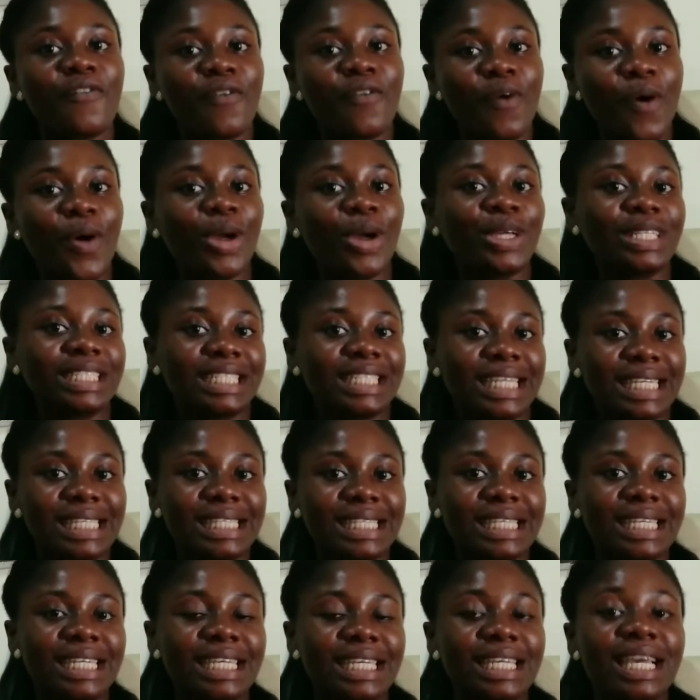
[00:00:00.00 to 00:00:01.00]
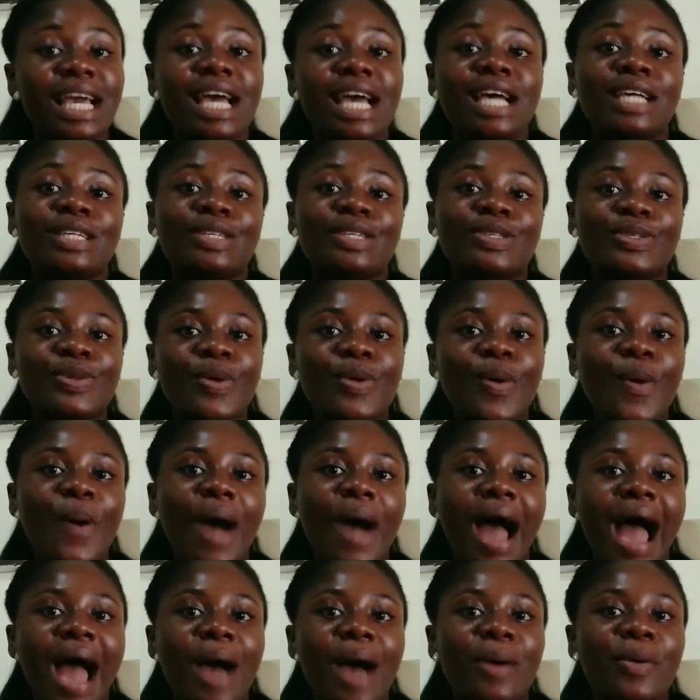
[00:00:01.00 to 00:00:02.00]
for your destiny.
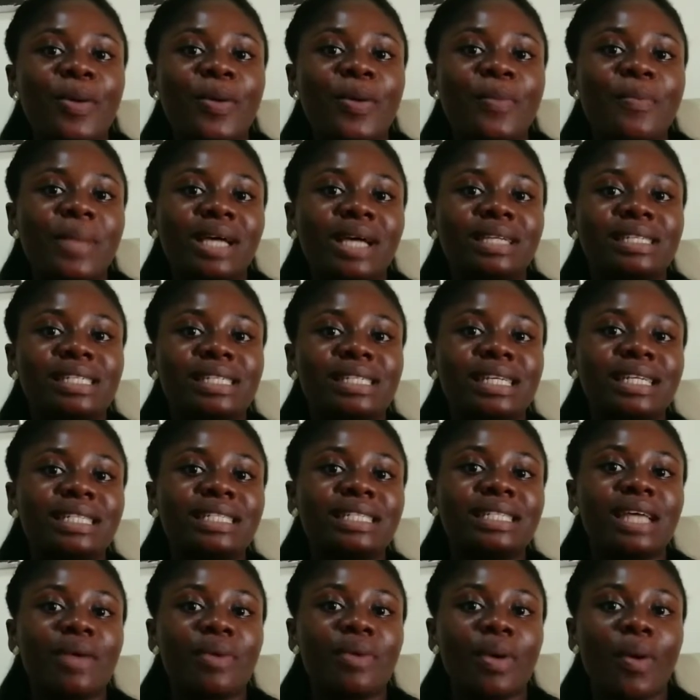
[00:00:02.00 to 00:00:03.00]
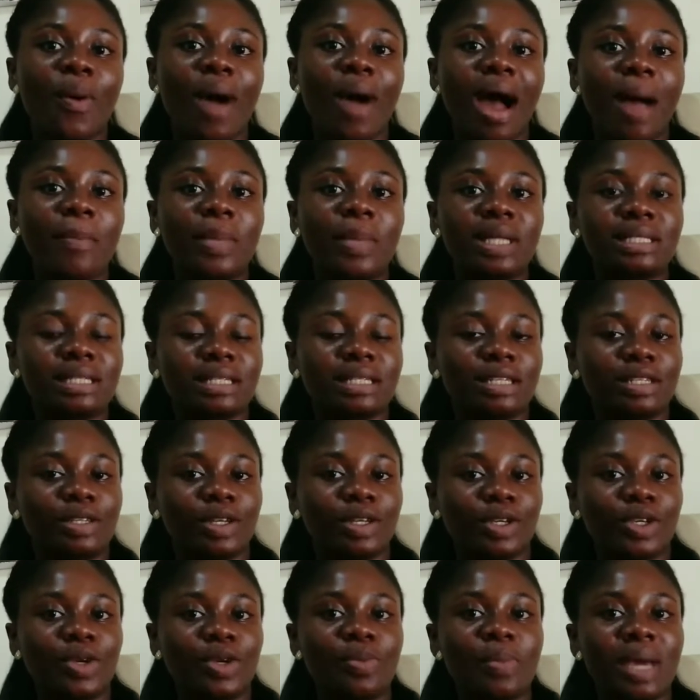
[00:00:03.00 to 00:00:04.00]
So I will mention the requirements and the
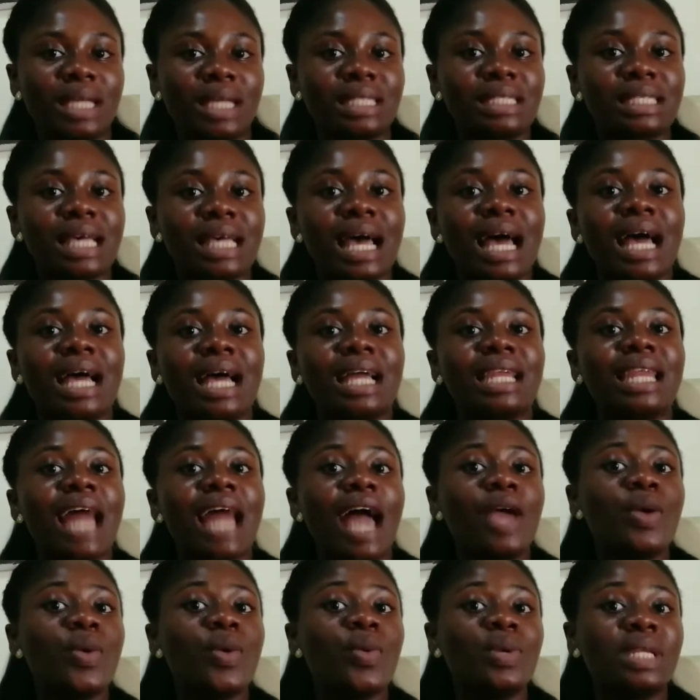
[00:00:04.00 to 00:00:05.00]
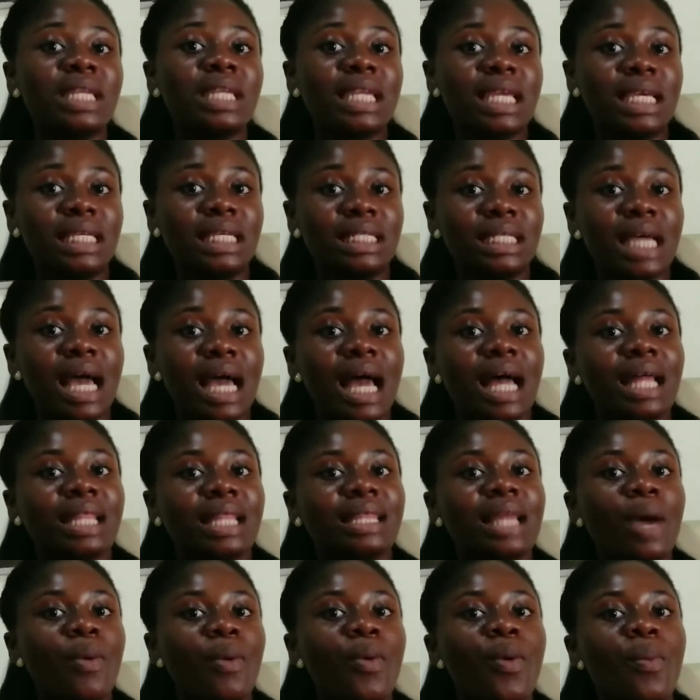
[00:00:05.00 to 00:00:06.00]
documents that you will need.
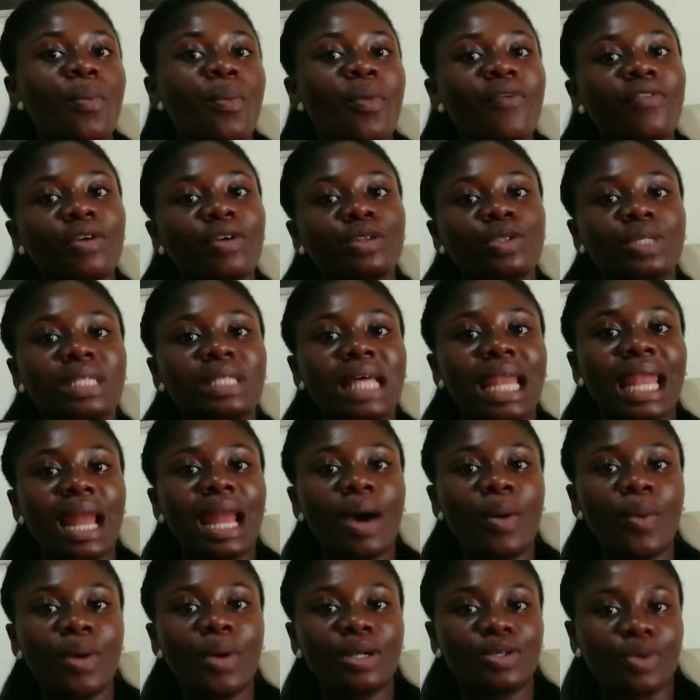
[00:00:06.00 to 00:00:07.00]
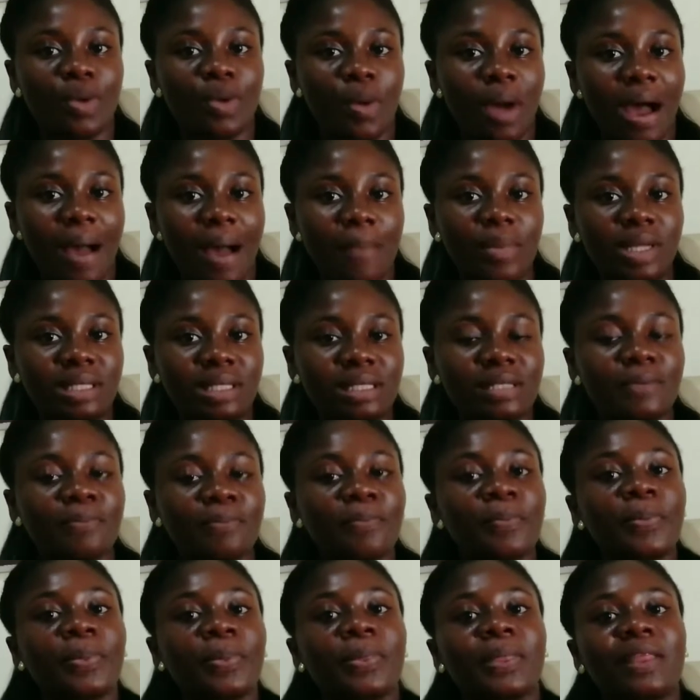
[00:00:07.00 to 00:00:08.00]
Then we'll move on to the language requirements.
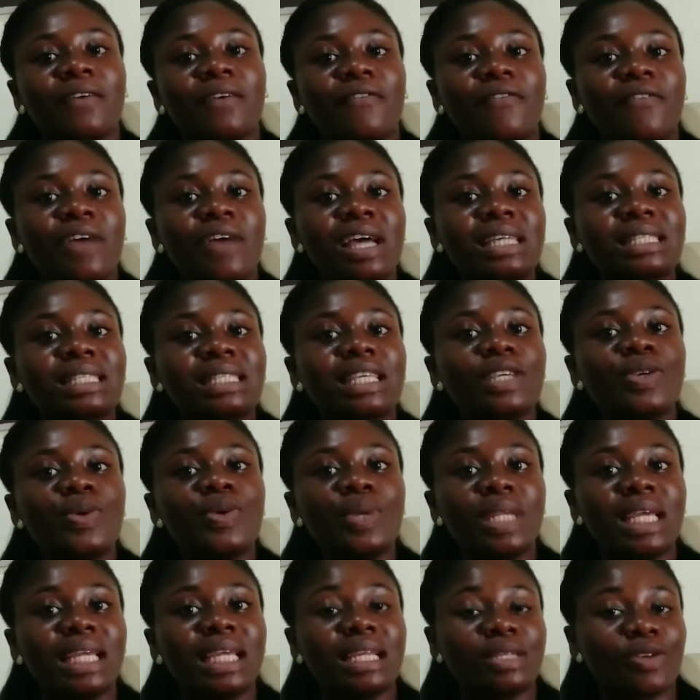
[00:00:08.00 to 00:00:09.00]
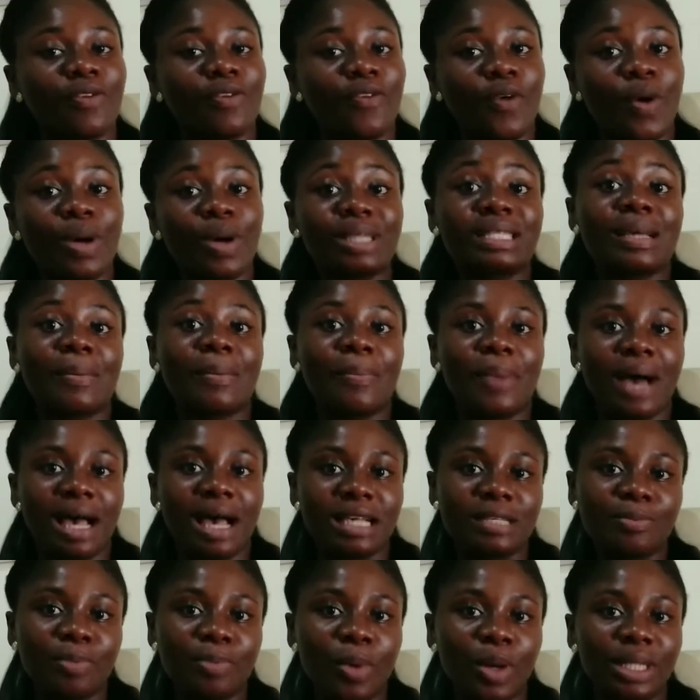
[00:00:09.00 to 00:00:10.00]
The first thing you need is, of course, a
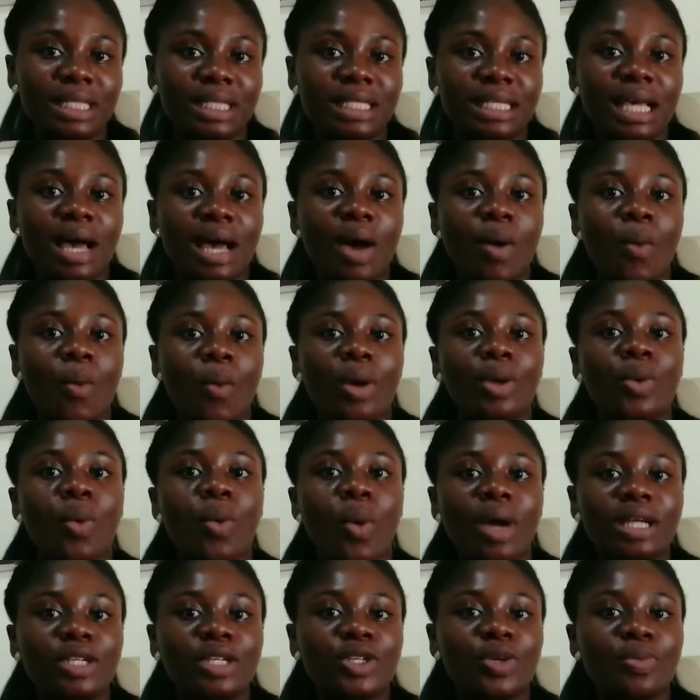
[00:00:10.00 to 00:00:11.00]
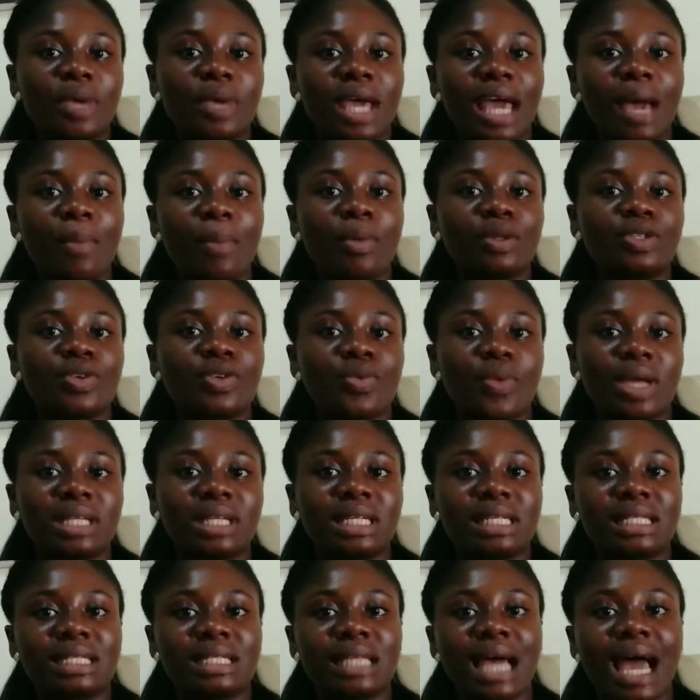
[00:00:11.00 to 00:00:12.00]
passport with which you'll be able to
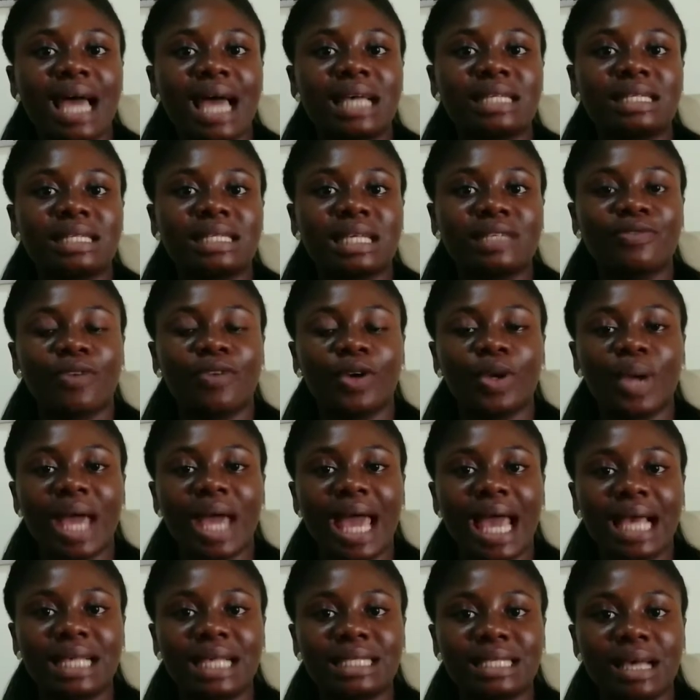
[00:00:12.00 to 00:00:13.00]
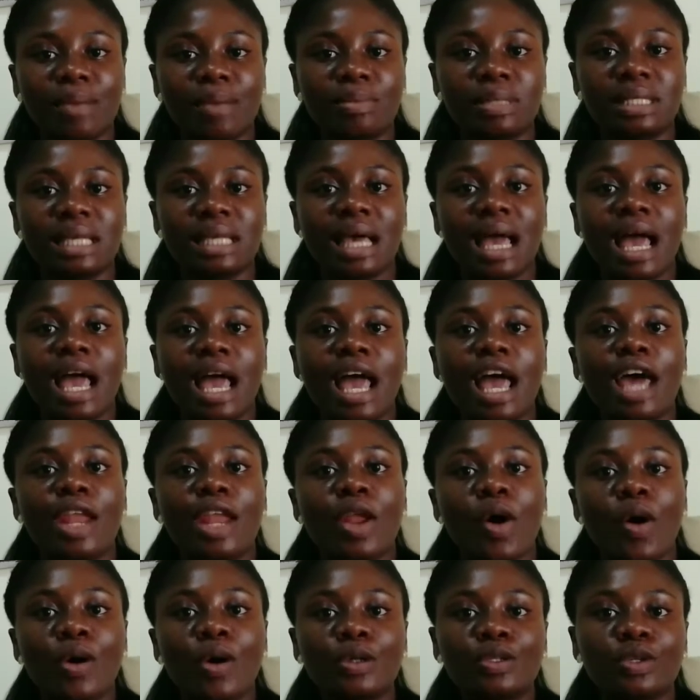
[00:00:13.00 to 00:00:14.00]
register and sit for your exams
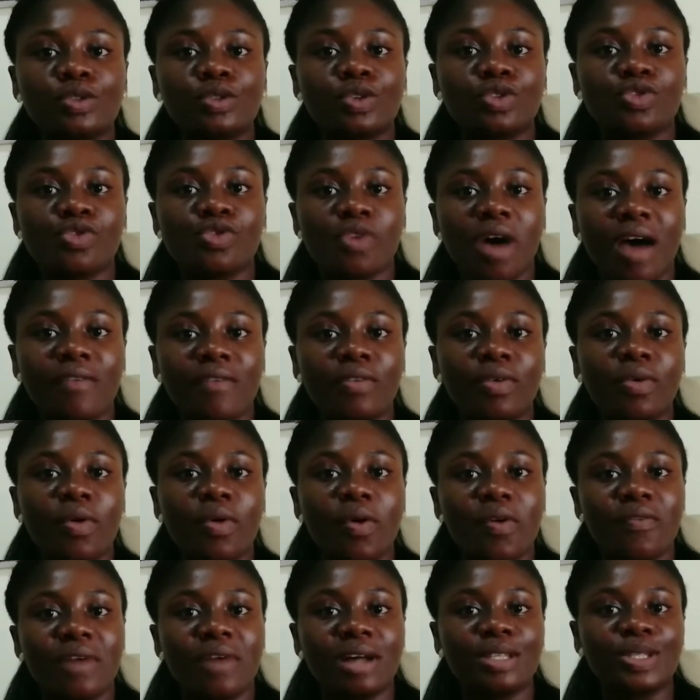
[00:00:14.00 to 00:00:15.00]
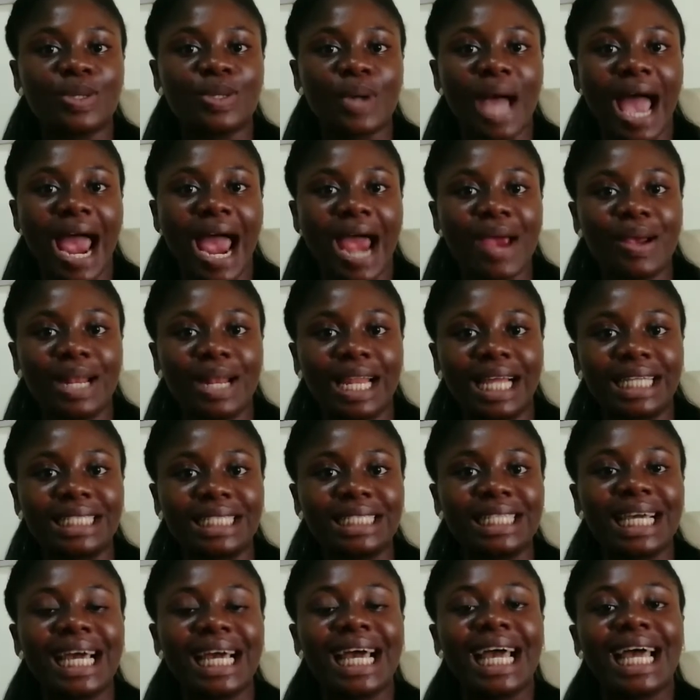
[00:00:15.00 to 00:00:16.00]
and also to travel over to
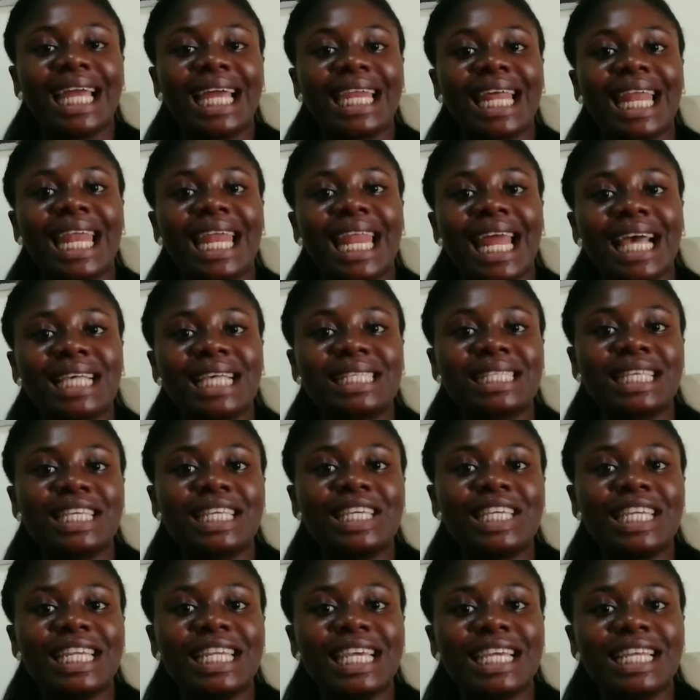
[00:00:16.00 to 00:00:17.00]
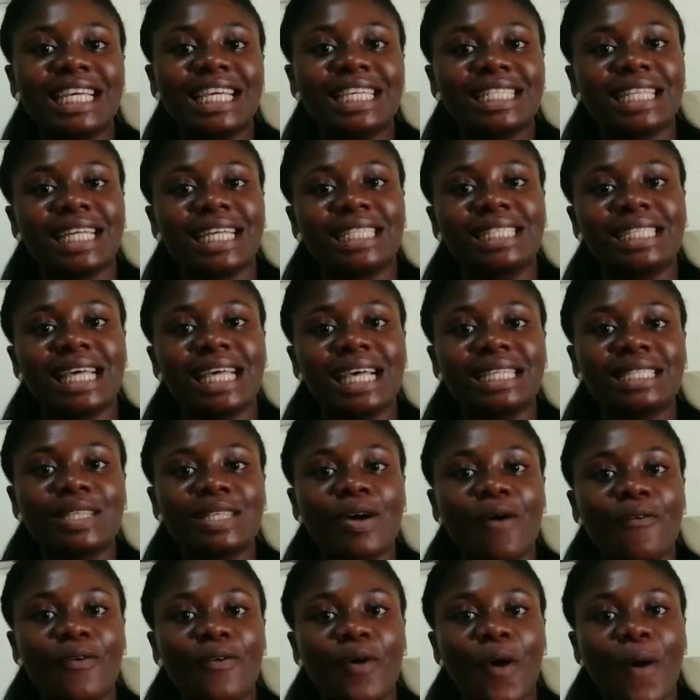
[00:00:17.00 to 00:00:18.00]
Ireland. The next thing you need is a test
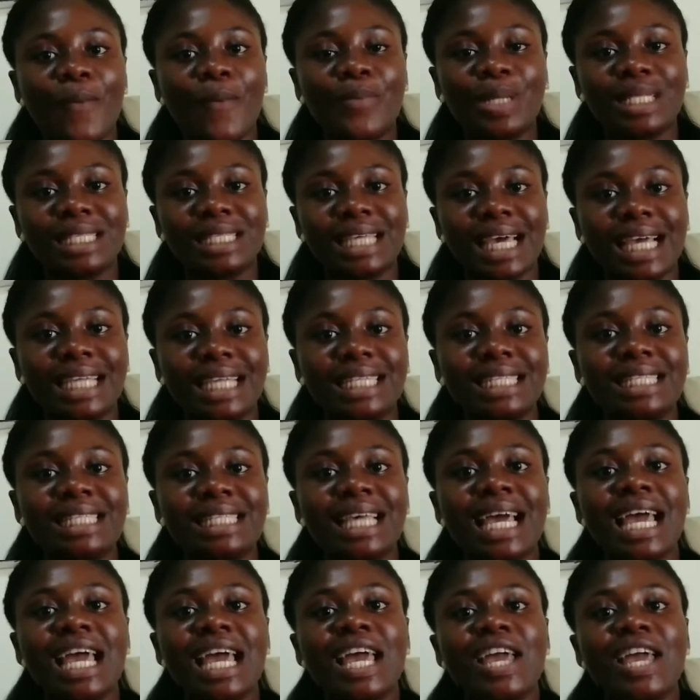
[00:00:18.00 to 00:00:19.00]
of competence.